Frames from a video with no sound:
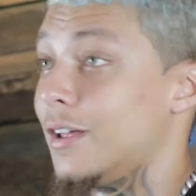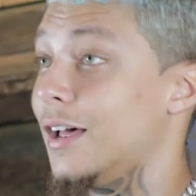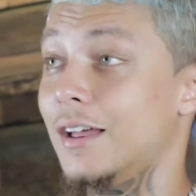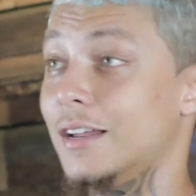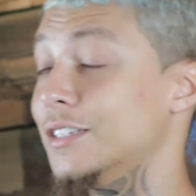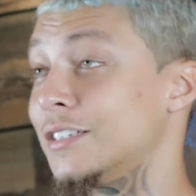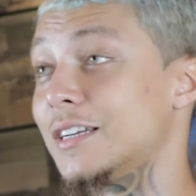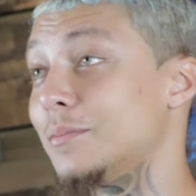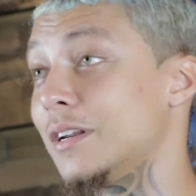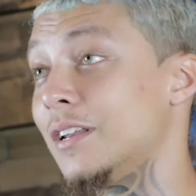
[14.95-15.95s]
Just
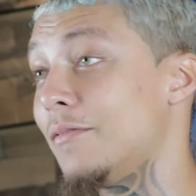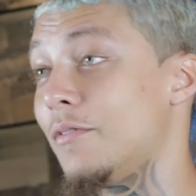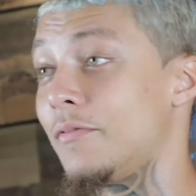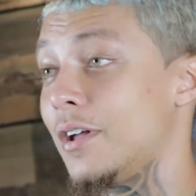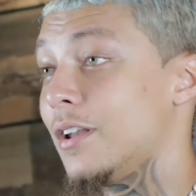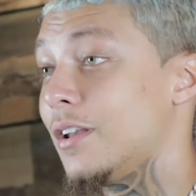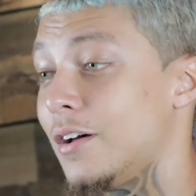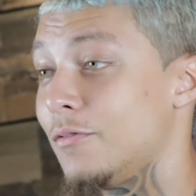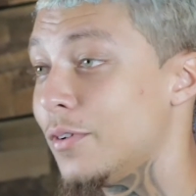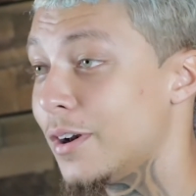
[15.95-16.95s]
simply love it, fell in
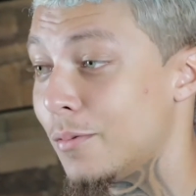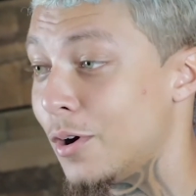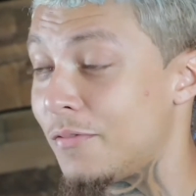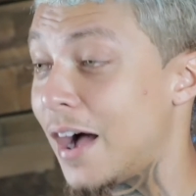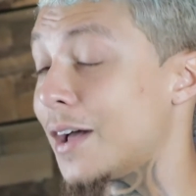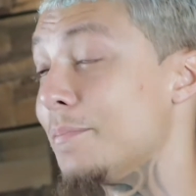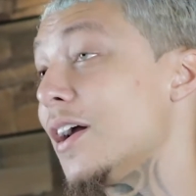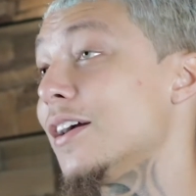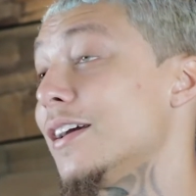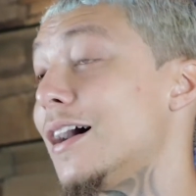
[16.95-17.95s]
love with it, bro. If I could
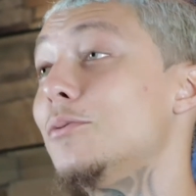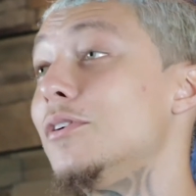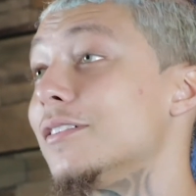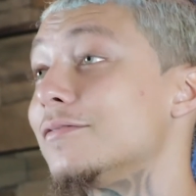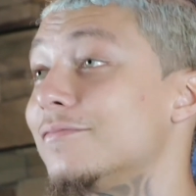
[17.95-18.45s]
marry it, I would.